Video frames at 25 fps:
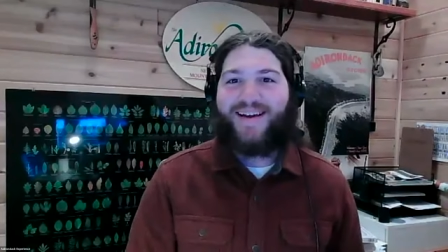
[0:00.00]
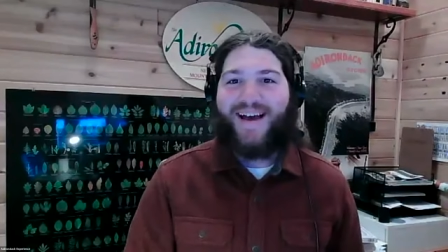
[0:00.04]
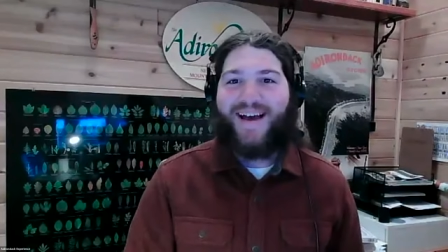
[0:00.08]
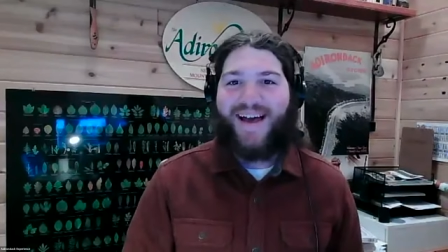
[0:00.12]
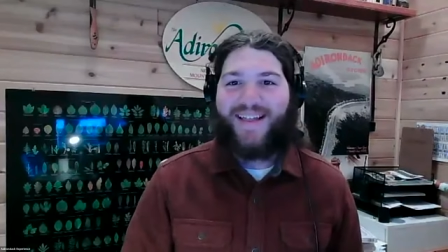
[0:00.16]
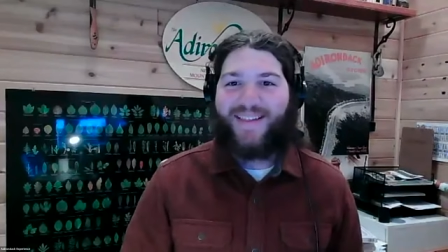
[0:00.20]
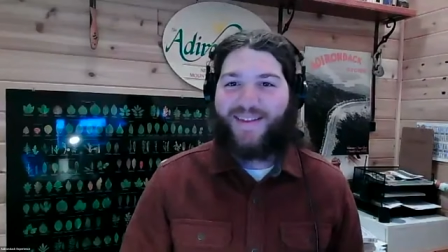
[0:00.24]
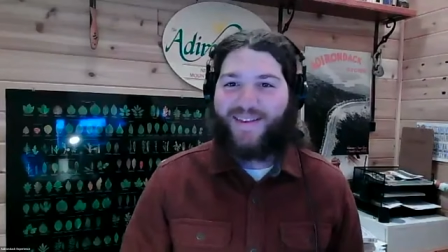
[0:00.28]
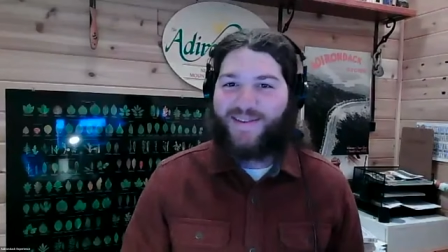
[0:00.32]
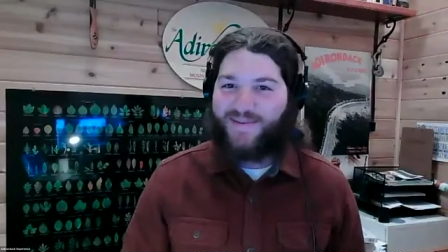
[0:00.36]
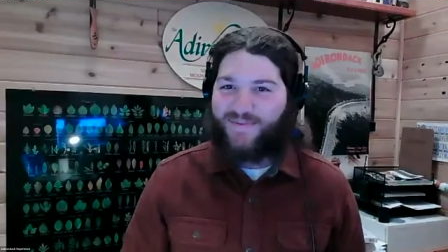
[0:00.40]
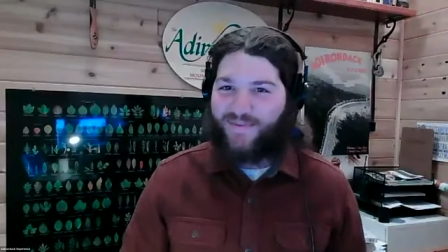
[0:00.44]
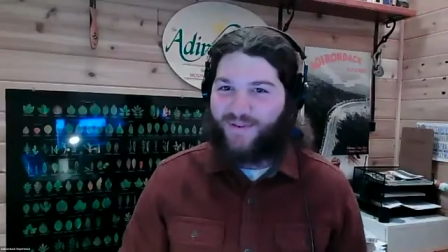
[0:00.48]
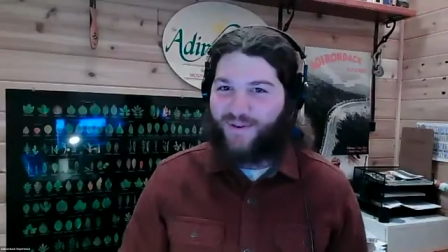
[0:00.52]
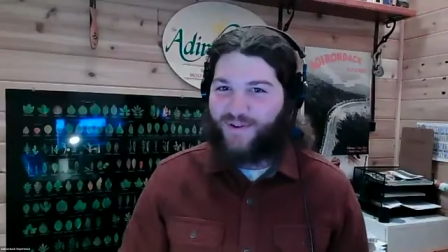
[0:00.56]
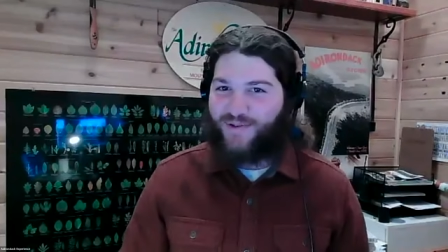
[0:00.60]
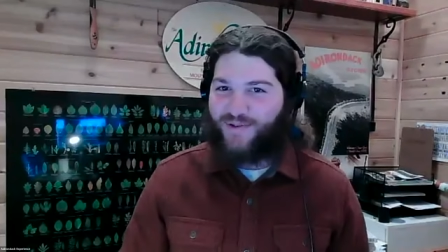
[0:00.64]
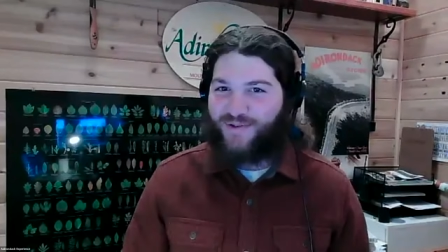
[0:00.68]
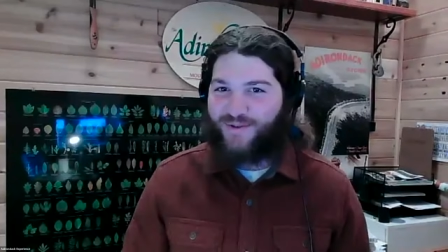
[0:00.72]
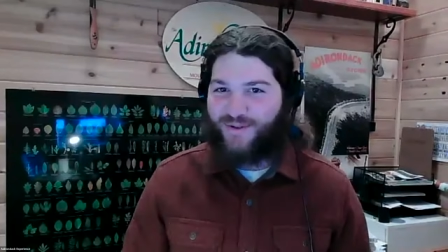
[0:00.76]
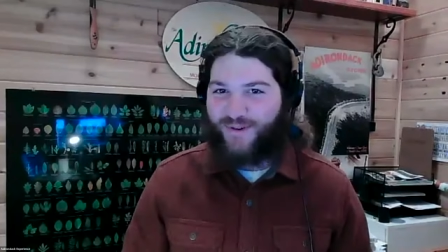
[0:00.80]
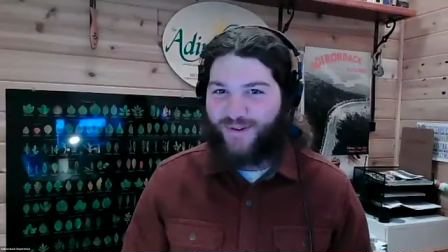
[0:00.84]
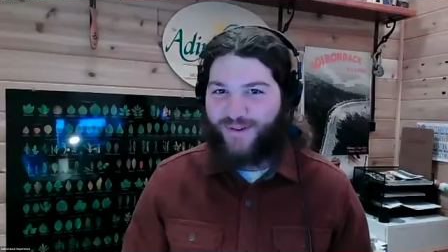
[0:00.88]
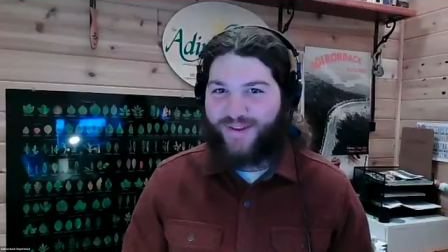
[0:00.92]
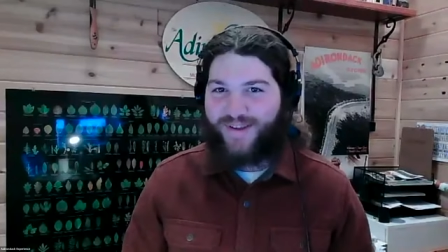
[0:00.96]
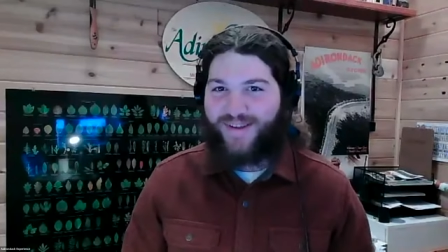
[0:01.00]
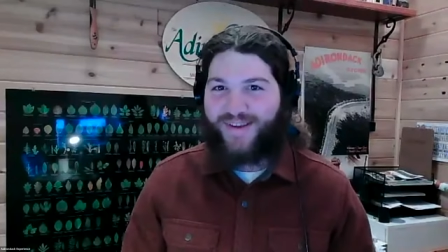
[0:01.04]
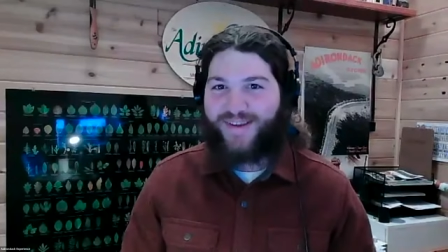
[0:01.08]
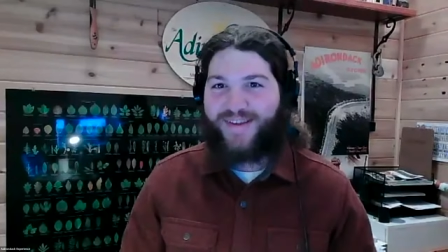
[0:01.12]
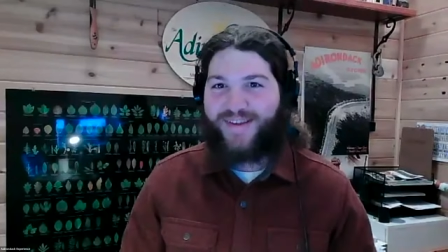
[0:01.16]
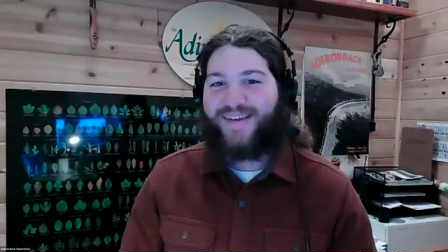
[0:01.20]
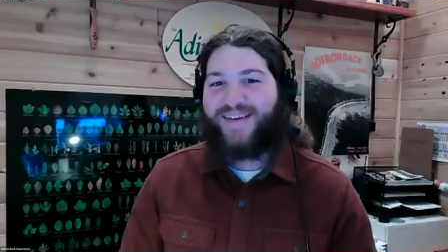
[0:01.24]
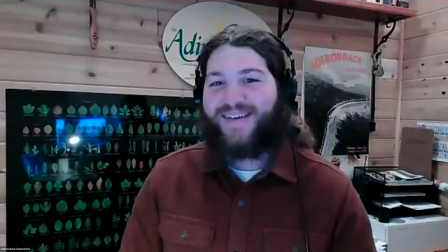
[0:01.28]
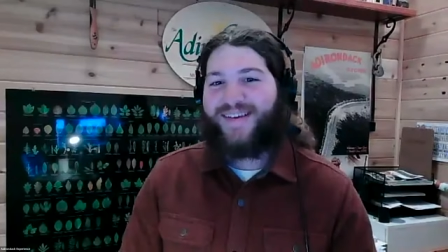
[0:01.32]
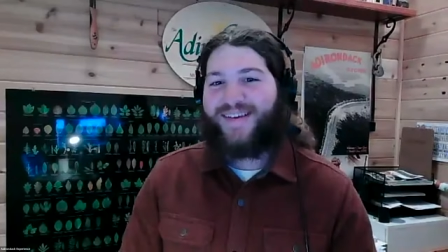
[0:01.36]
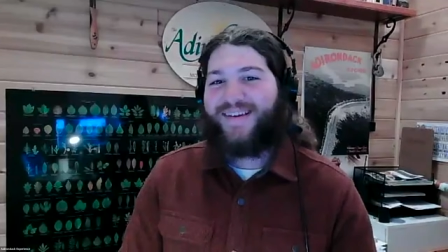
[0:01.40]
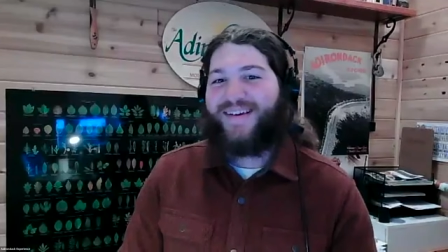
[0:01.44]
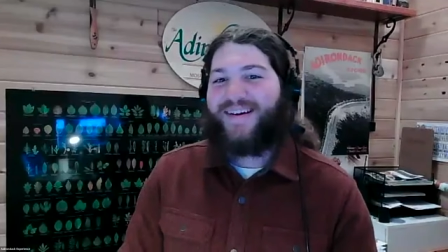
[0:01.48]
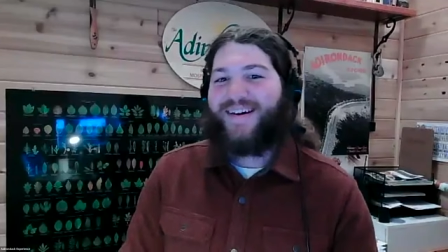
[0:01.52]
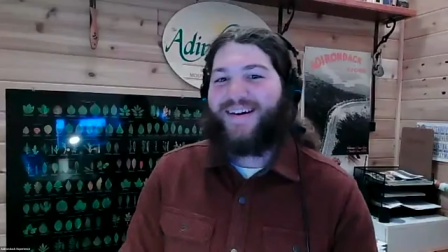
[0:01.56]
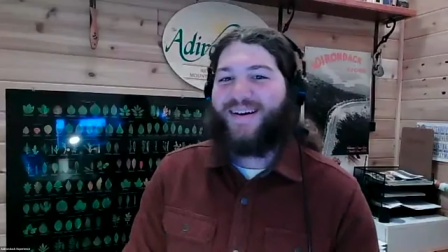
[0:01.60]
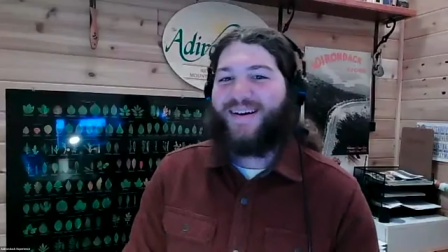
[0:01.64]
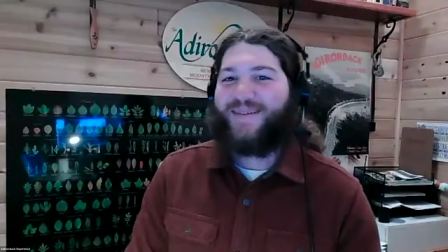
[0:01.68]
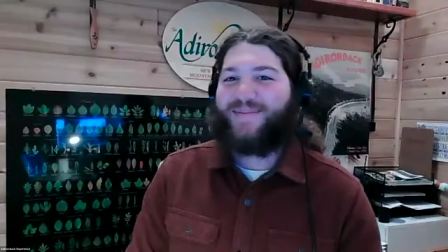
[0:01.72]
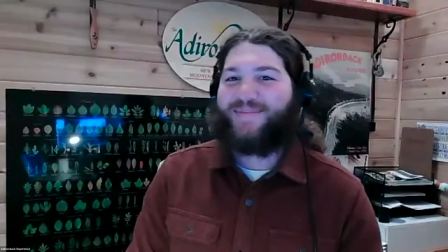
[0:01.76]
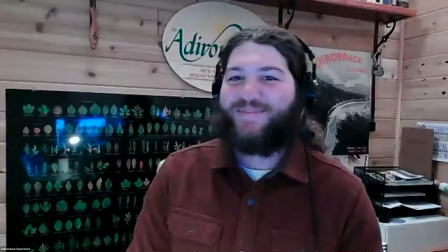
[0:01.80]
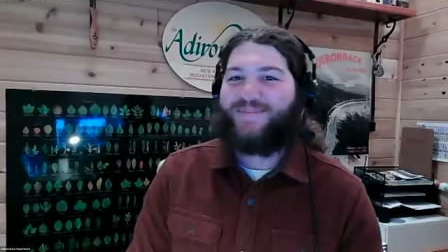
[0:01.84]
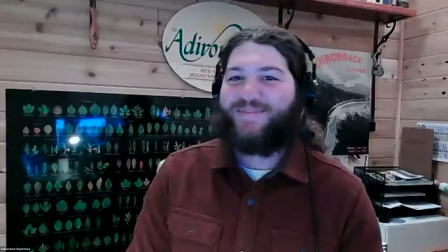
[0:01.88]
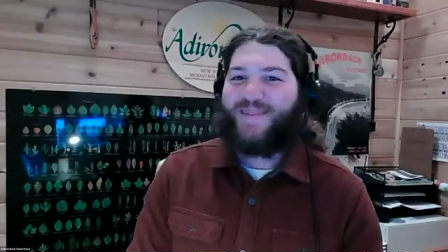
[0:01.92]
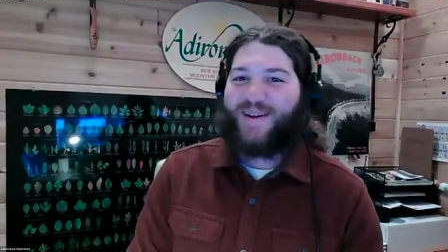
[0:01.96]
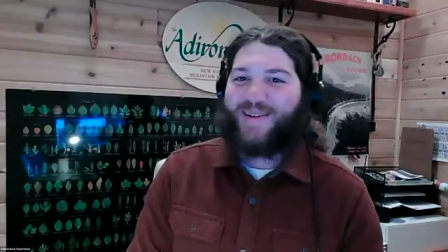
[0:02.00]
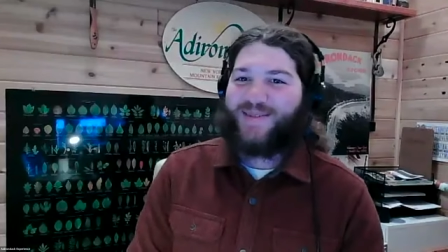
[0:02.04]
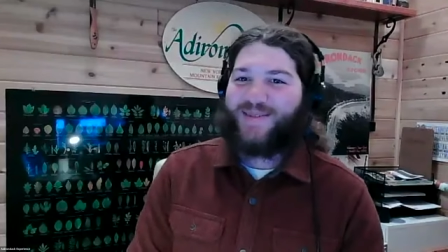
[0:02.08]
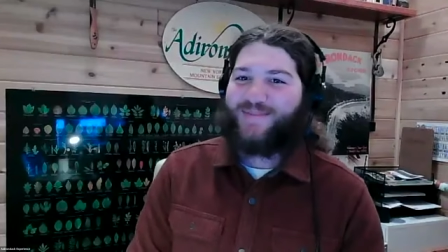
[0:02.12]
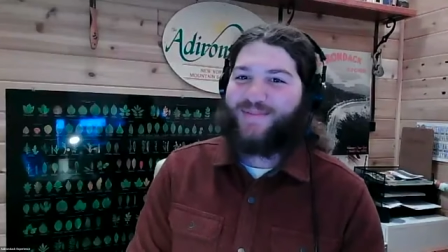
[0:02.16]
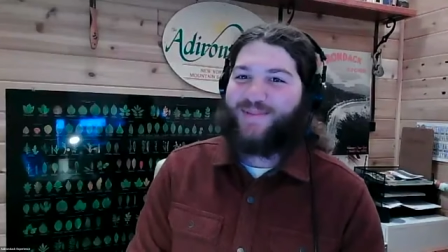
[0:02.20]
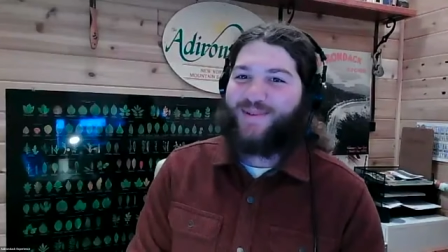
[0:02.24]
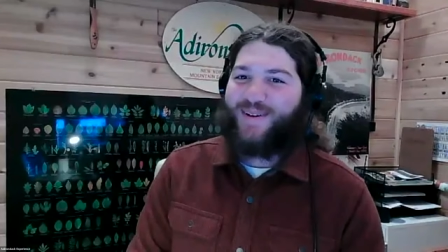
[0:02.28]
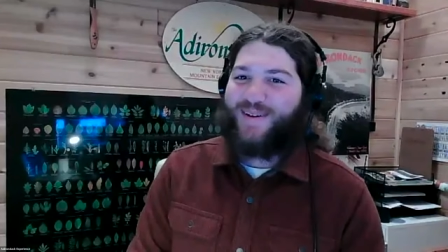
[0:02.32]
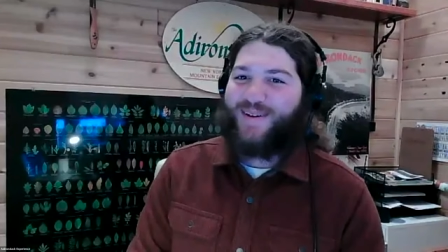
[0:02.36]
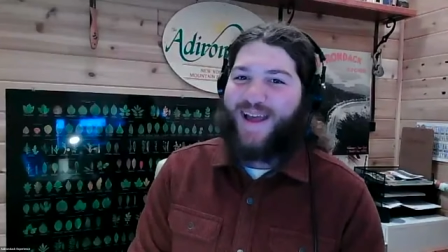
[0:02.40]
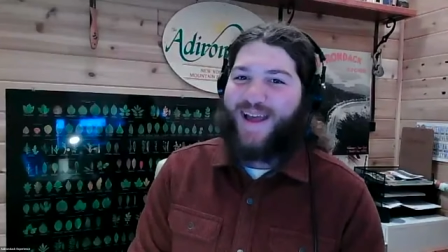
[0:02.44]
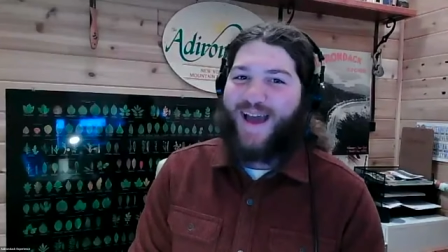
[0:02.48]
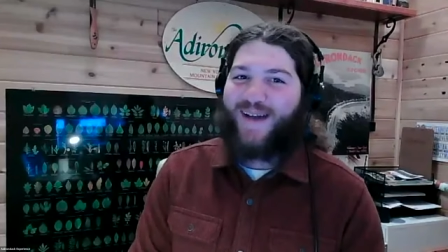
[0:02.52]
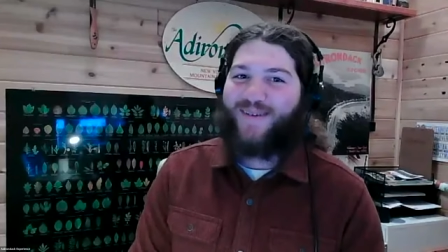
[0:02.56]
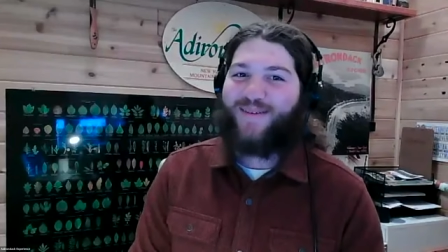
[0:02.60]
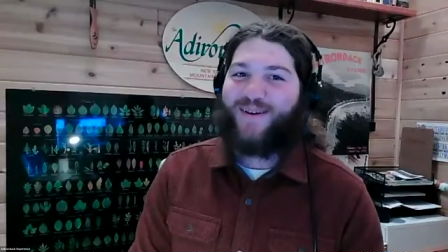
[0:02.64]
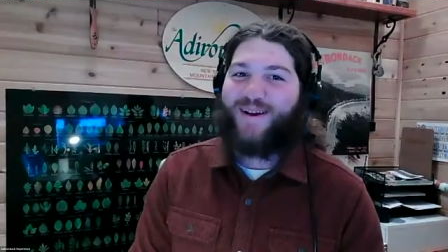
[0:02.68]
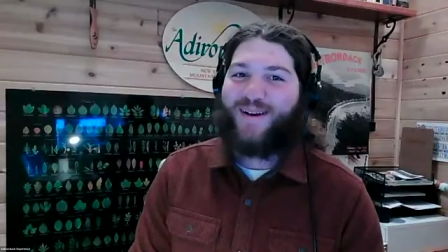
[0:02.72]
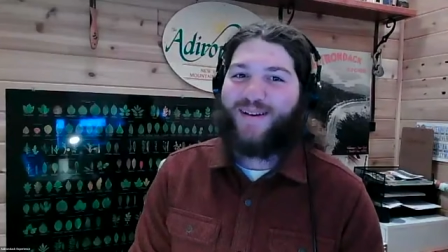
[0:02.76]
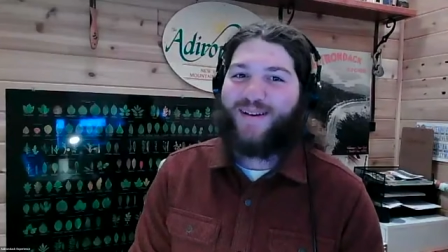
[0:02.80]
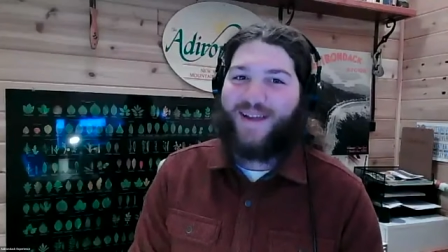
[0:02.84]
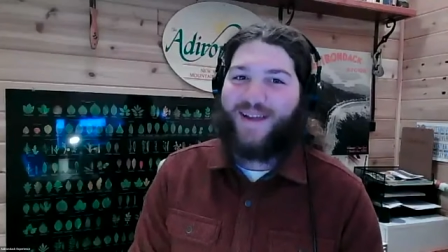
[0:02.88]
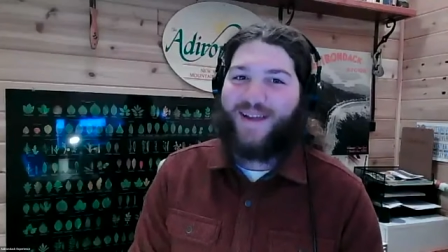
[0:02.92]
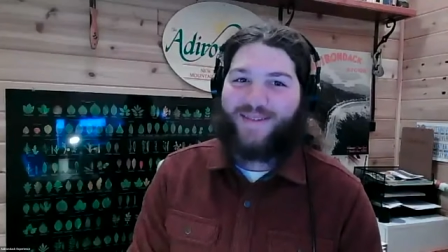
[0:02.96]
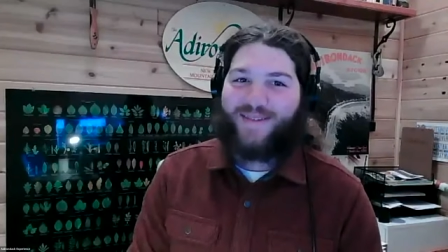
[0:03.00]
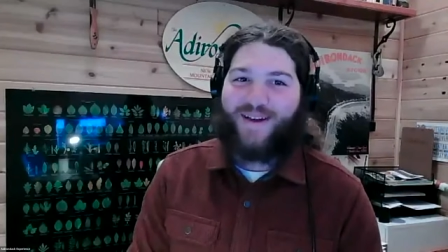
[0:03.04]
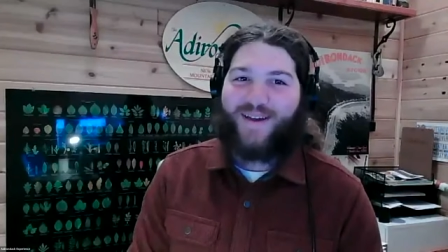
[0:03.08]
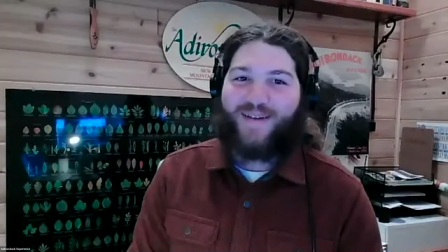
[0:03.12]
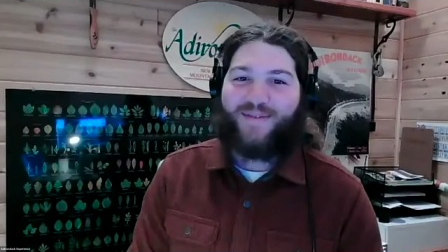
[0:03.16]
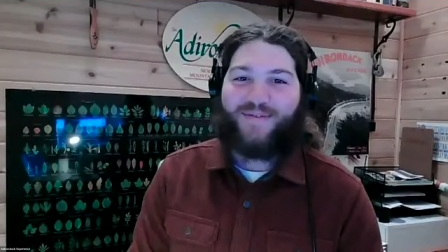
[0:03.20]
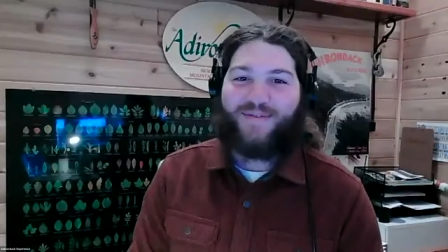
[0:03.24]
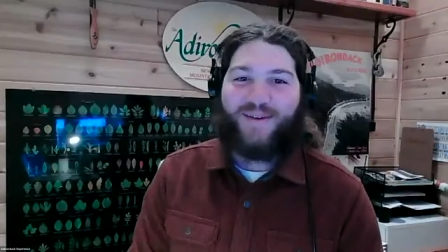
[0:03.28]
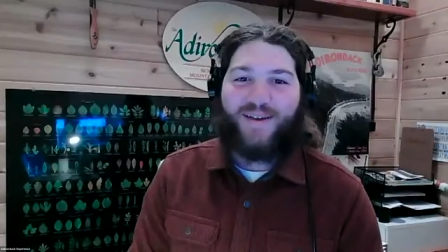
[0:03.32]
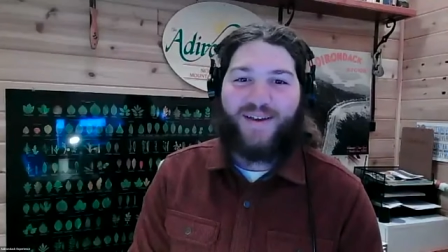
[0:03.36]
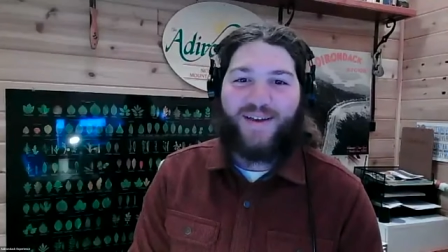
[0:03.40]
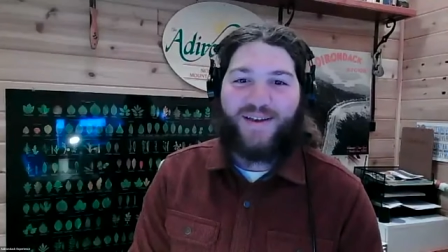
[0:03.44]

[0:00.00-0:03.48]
at least virtually, um, exploring Adirondack life,